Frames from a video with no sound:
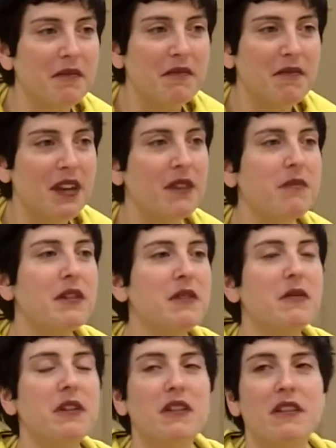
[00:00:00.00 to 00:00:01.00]
maybe
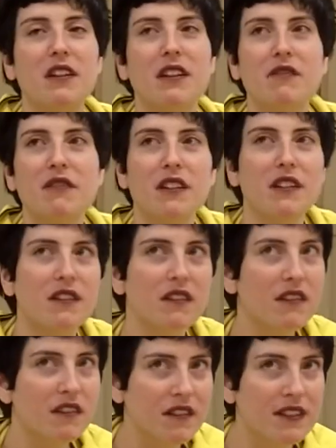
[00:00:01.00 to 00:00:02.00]
we are giving
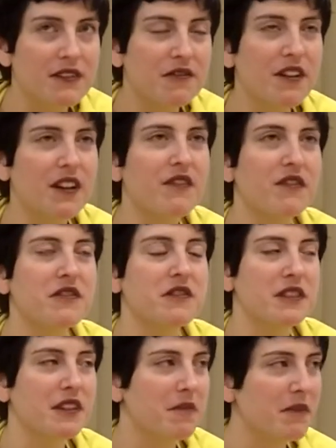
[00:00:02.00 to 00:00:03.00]
this drug for
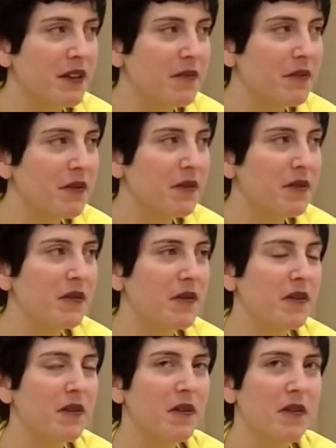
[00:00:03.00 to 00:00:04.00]
some people
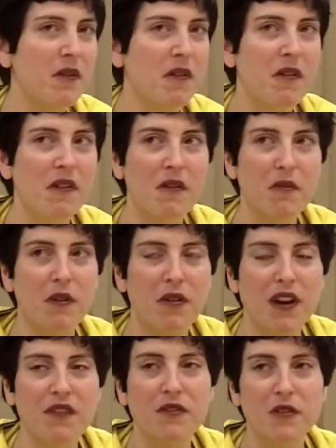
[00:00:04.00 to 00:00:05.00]
who will
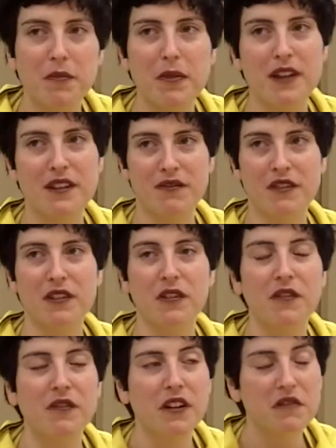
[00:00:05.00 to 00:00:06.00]
have no benefit
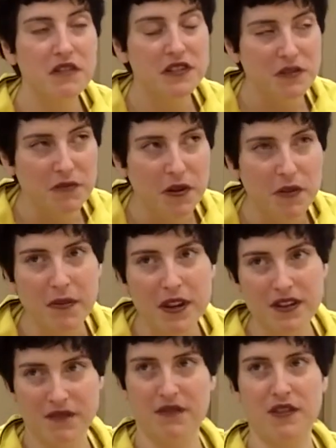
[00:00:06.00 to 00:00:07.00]
or very small
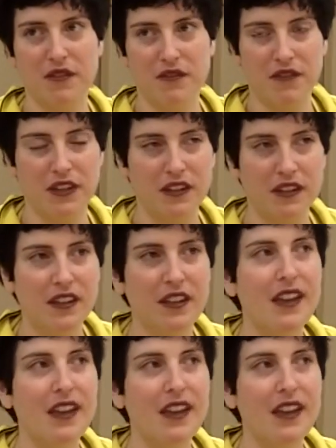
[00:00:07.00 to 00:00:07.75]
benefit of it.